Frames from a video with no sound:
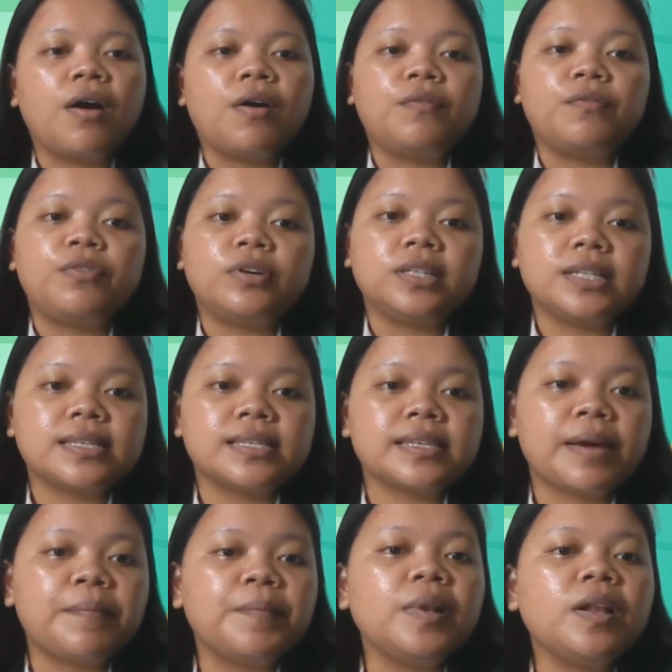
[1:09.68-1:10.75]
For the
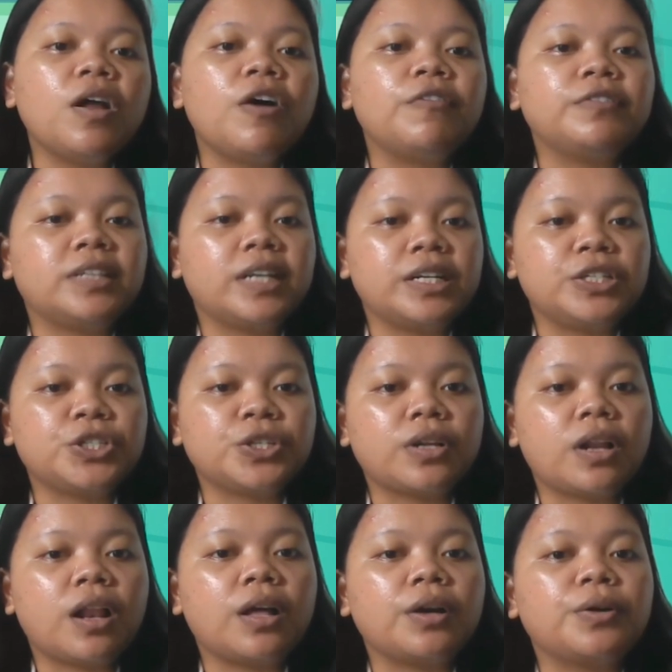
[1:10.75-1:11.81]
example of
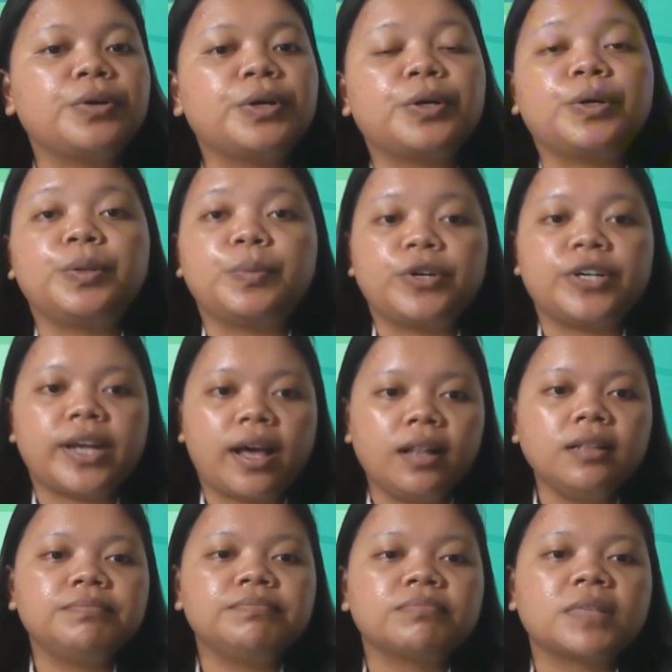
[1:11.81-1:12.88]
traditional curriculum
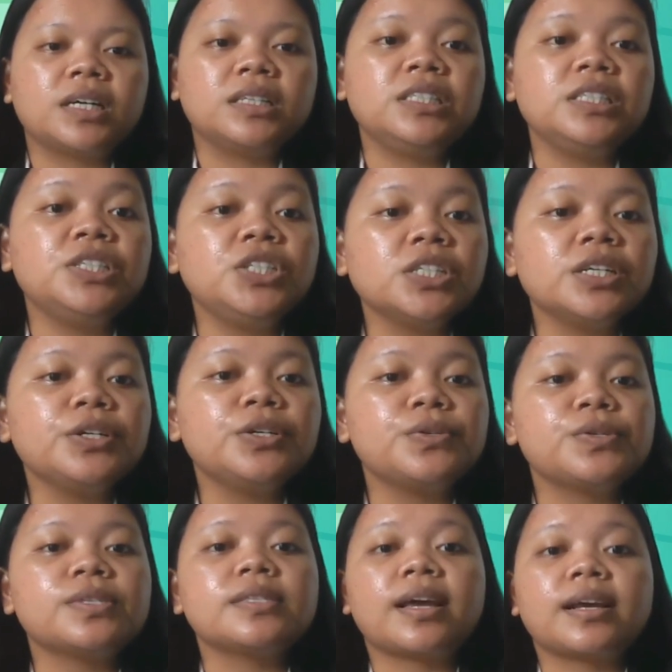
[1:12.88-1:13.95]
model, teacher
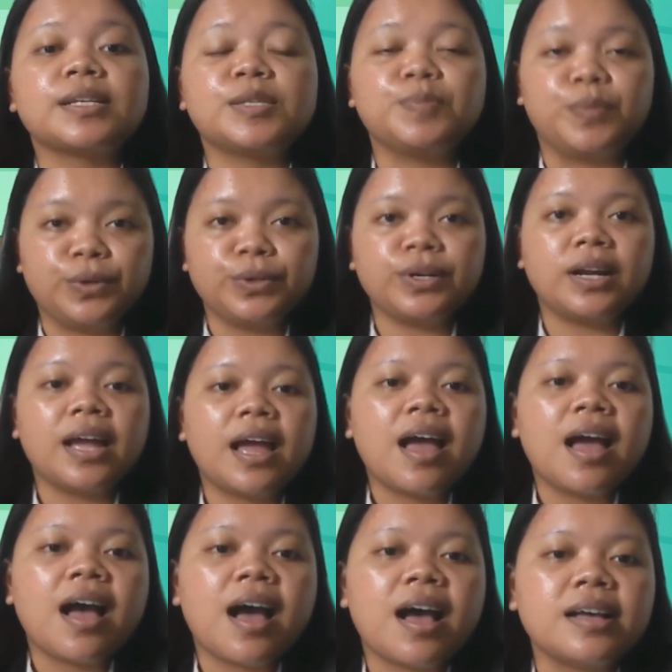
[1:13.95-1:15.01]
use textbook
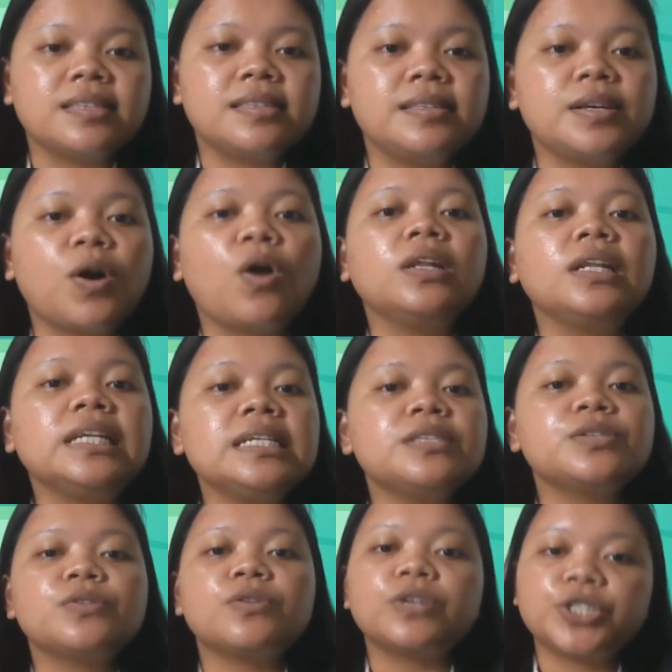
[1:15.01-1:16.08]
as the only
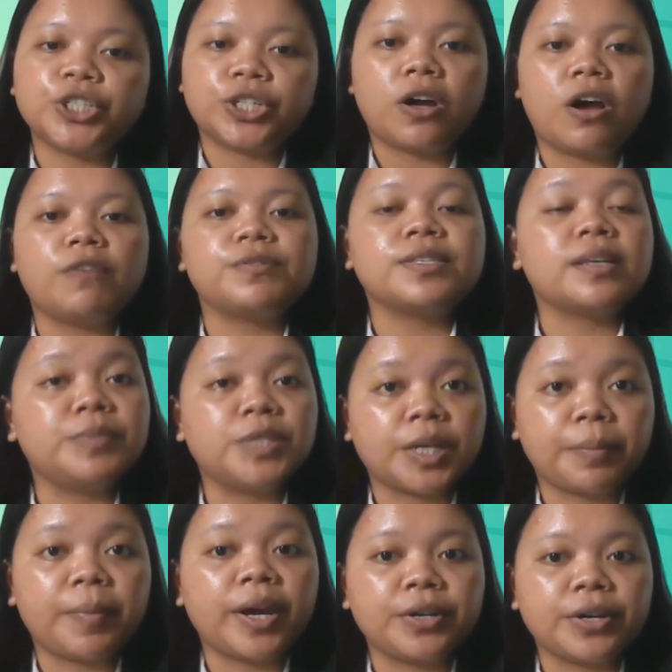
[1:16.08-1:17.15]
source of
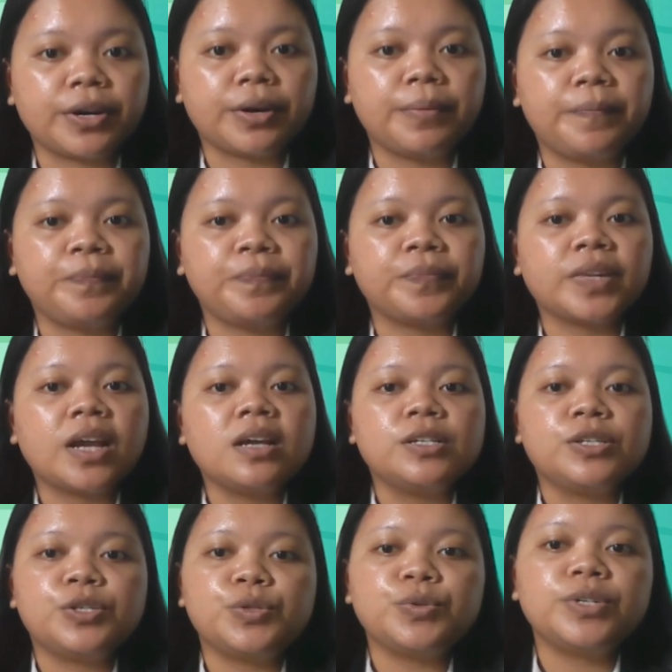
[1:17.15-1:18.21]
subject matter.
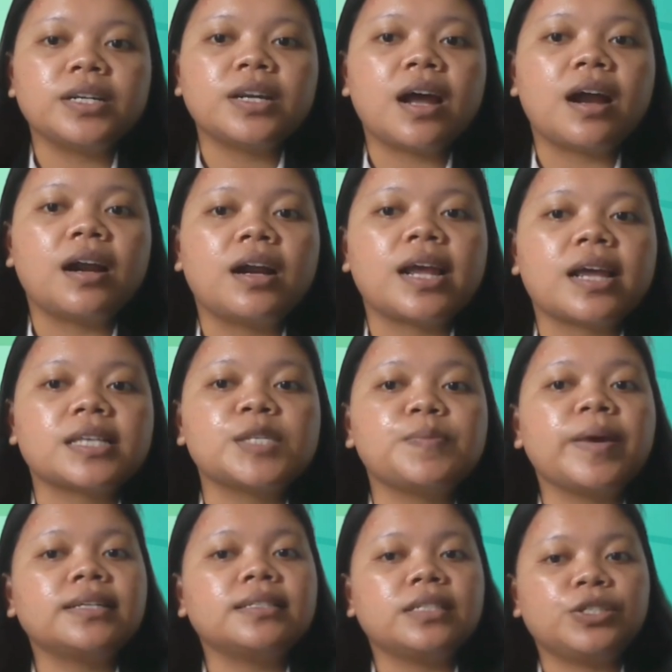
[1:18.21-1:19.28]
Students are
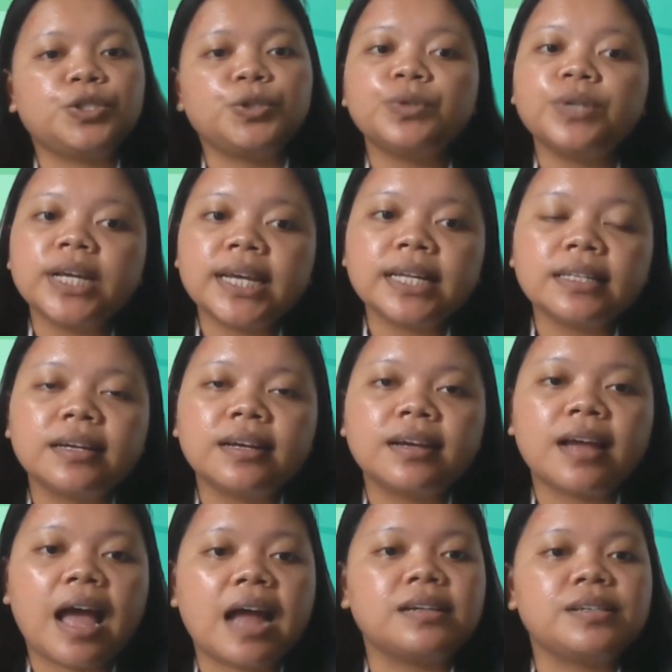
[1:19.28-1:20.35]
expected to read,
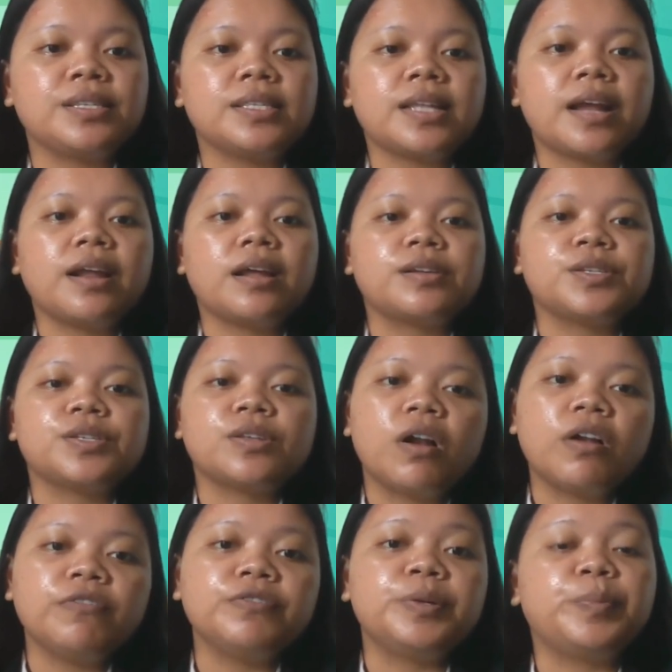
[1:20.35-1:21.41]
understand, and
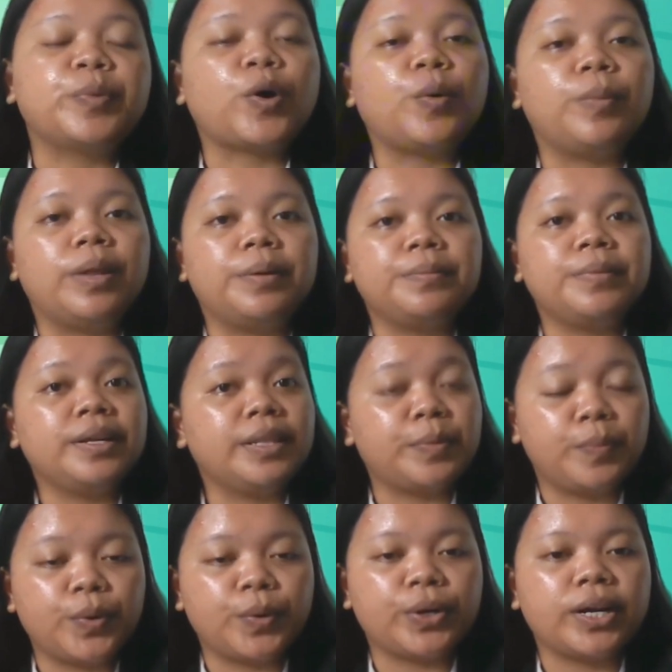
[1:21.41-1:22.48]
solve the problem in the
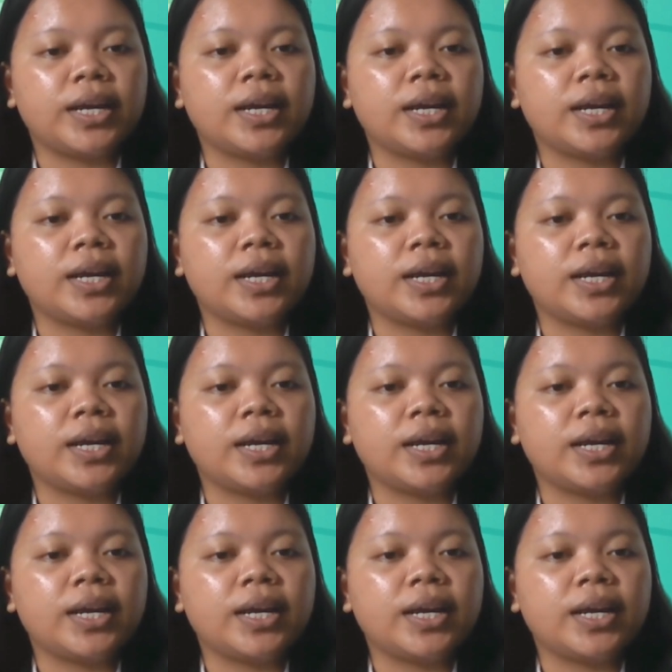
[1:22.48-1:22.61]
book.